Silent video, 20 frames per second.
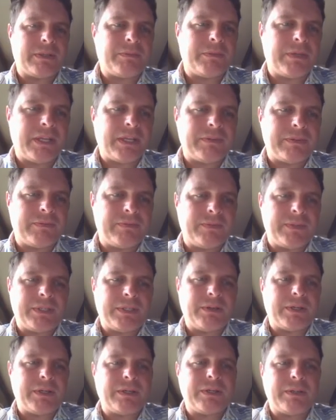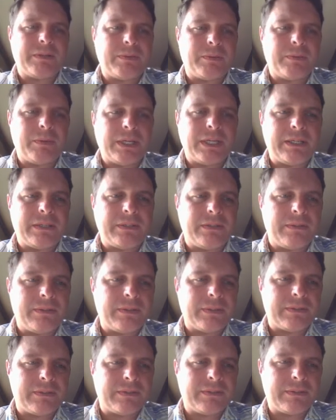I'm going to have to figure out another way to do
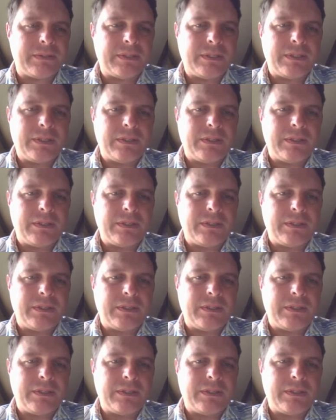this.